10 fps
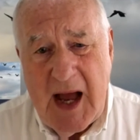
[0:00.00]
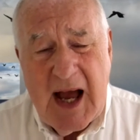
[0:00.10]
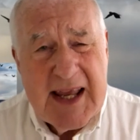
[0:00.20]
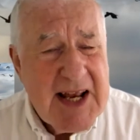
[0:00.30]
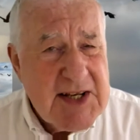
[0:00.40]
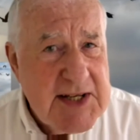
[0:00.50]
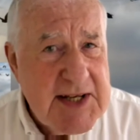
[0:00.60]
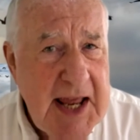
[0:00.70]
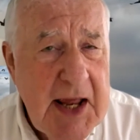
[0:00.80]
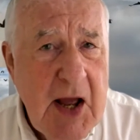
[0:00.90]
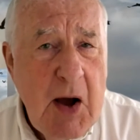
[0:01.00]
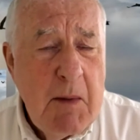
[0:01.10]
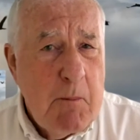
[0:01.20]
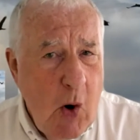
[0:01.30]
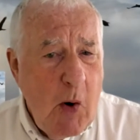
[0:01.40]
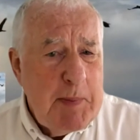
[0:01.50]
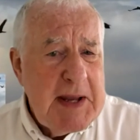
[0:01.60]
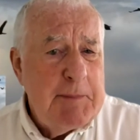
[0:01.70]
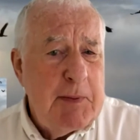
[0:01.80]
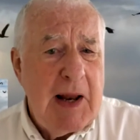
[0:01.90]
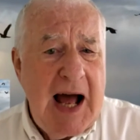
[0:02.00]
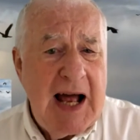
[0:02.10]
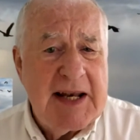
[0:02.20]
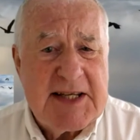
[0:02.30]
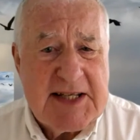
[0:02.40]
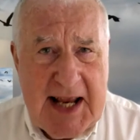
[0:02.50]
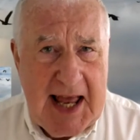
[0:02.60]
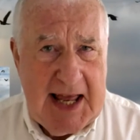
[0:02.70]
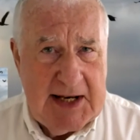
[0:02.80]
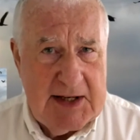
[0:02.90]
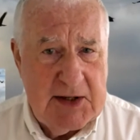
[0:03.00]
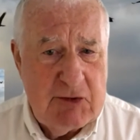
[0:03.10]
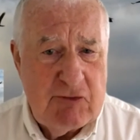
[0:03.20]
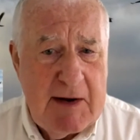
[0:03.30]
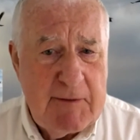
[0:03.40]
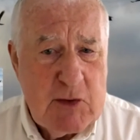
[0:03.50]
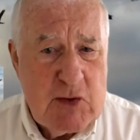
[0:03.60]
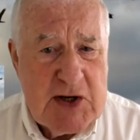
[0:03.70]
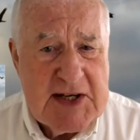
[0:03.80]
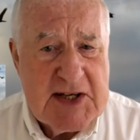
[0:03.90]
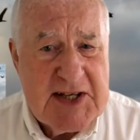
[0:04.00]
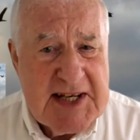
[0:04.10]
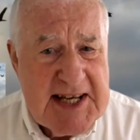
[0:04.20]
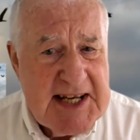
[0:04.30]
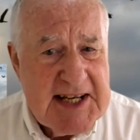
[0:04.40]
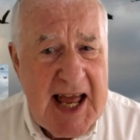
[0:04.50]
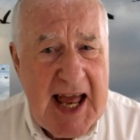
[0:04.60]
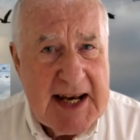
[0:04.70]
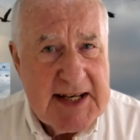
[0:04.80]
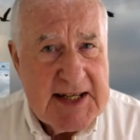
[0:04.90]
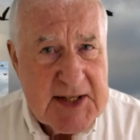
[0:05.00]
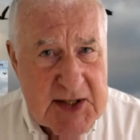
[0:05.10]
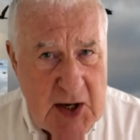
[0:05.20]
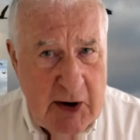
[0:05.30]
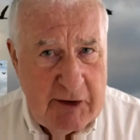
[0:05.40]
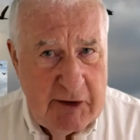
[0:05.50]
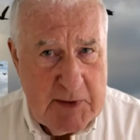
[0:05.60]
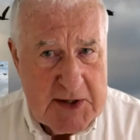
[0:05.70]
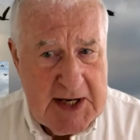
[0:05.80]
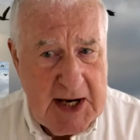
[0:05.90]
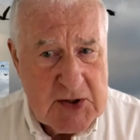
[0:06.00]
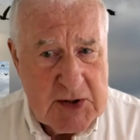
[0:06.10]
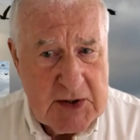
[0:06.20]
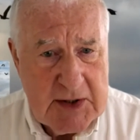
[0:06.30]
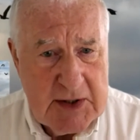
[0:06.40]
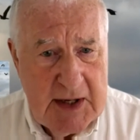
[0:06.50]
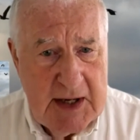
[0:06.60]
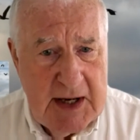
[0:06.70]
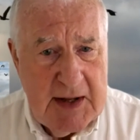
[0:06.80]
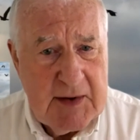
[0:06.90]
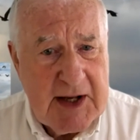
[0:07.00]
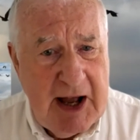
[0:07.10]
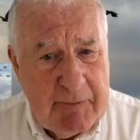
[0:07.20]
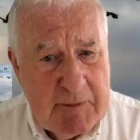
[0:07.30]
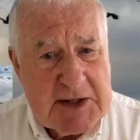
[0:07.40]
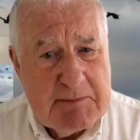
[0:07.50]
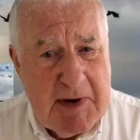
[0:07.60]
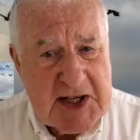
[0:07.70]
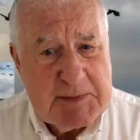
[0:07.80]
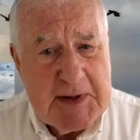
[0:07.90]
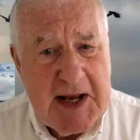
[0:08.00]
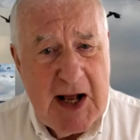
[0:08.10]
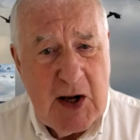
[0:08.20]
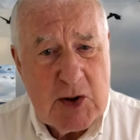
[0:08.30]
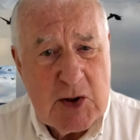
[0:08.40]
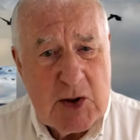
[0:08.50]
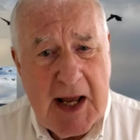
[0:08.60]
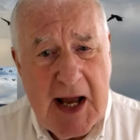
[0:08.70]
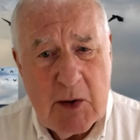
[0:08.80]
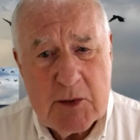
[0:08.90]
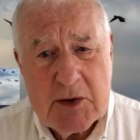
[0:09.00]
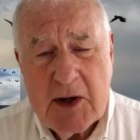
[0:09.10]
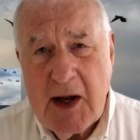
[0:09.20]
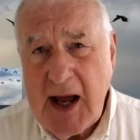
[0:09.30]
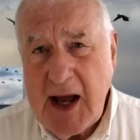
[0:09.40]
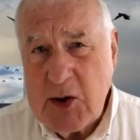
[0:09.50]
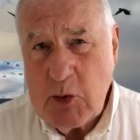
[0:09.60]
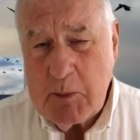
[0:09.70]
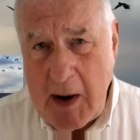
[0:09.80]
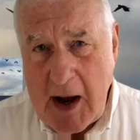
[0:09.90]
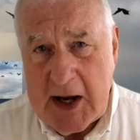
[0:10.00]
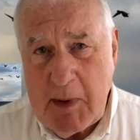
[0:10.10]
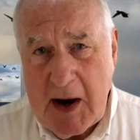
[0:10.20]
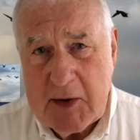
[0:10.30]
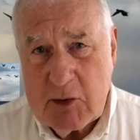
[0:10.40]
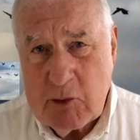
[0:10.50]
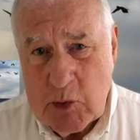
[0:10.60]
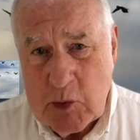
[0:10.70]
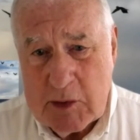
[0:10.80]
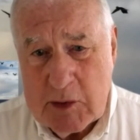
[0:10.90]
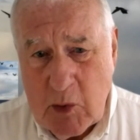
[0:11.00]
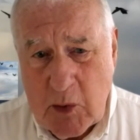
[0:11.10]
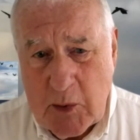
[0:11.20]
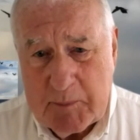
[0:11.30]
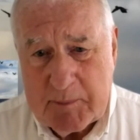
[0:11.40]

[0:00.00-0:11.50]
And yet today, more people understand that refugees need and deserve protection, that governments must be held to account and to abide by the rule of law.